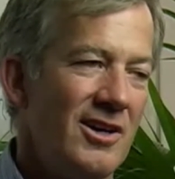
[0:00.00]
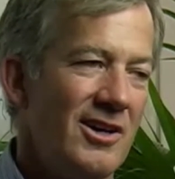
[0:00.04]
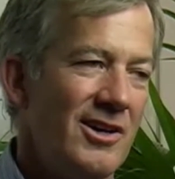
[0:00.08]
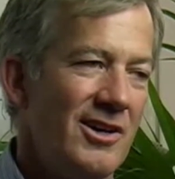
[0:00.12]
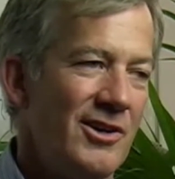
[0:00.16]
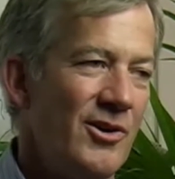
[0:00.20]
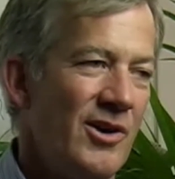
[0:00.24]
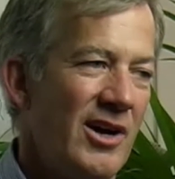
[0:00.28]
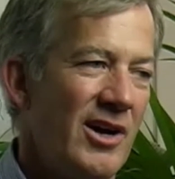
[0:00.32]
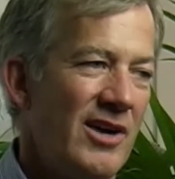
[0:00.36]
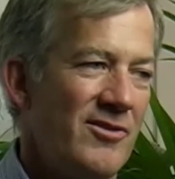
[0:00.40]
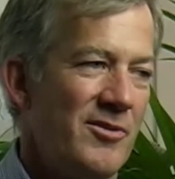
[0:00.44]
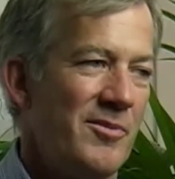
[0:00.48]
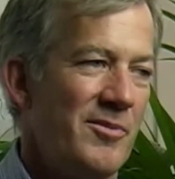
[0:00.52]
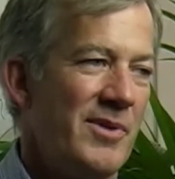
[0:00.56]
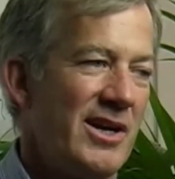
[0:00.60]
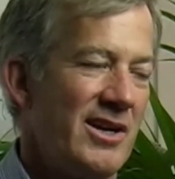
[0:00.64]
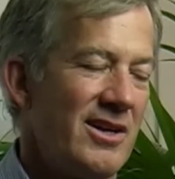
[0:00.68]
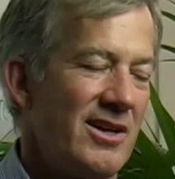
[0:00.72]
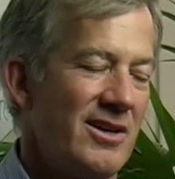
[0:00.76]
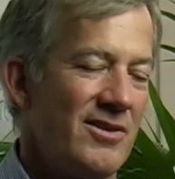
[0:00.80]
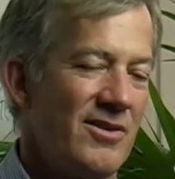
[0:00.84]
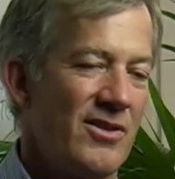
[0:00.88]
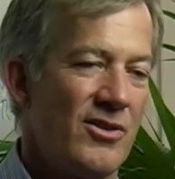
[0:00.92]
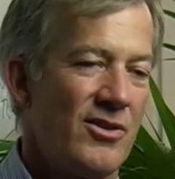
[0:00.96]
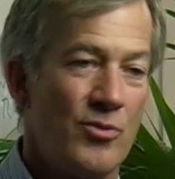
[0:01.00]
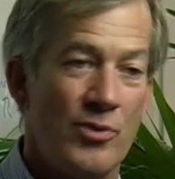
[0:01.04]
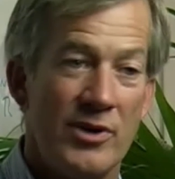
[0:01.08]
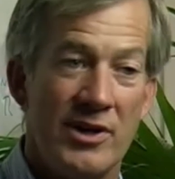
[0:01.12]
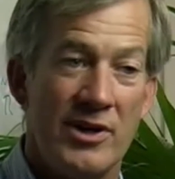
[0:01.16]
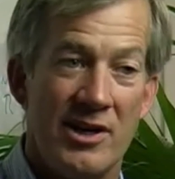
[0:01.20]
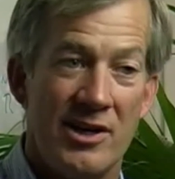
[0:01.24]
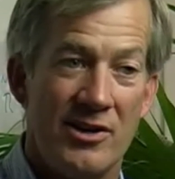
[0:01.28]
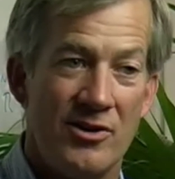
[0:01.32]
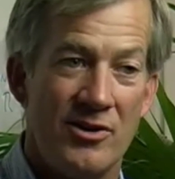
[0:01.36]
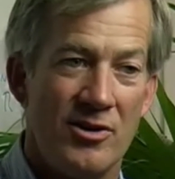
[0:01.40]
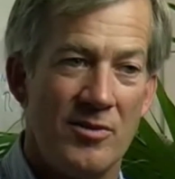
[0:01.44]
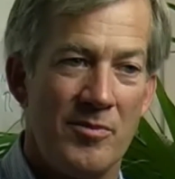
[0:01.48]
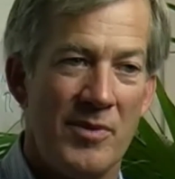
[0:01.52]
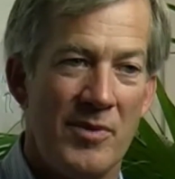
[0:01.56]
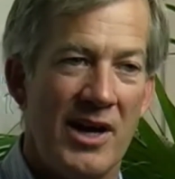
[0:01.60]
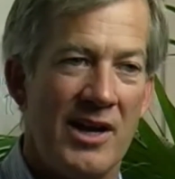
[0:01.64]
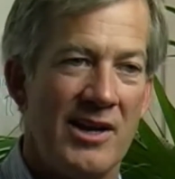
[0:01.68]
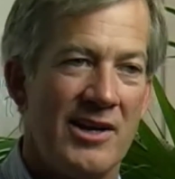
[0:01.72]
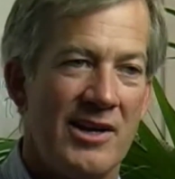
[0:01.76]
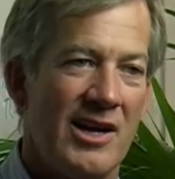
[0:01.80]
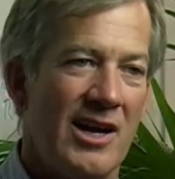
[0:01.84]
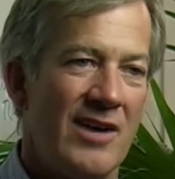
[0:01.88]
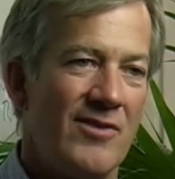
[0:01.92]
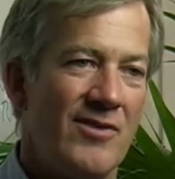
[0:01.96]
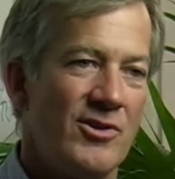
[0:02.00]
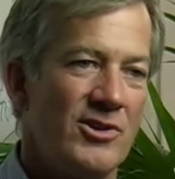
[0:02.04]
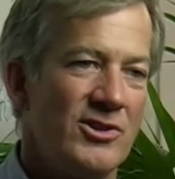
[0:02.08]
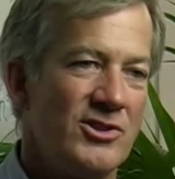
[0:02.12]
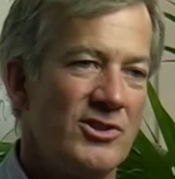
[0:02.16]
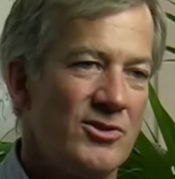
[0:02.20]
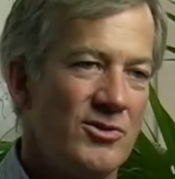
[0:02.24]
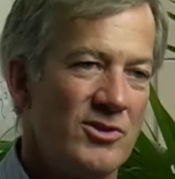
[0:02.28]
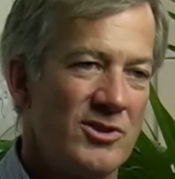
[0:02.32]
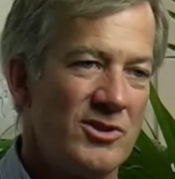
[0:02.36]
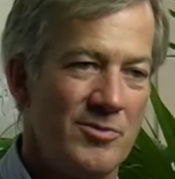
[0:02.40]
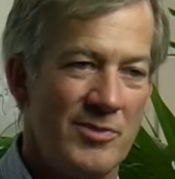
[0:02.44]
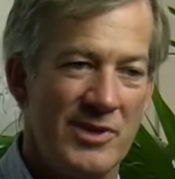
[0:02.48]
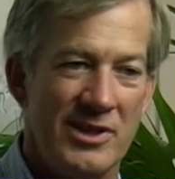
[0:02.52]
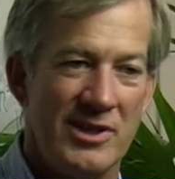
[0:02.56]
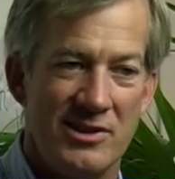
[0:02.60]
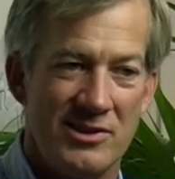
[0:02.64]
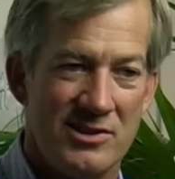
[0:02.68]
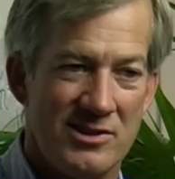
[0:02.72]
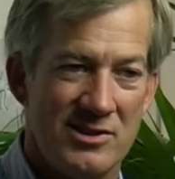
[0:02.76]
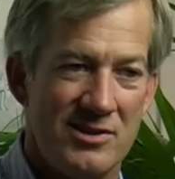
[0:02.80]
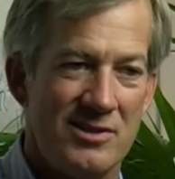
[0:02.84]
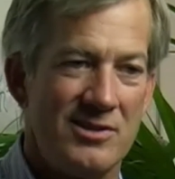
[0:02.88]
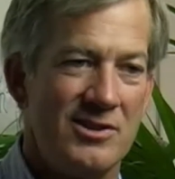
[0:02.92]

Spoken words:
you have about a 300 batting average, which means,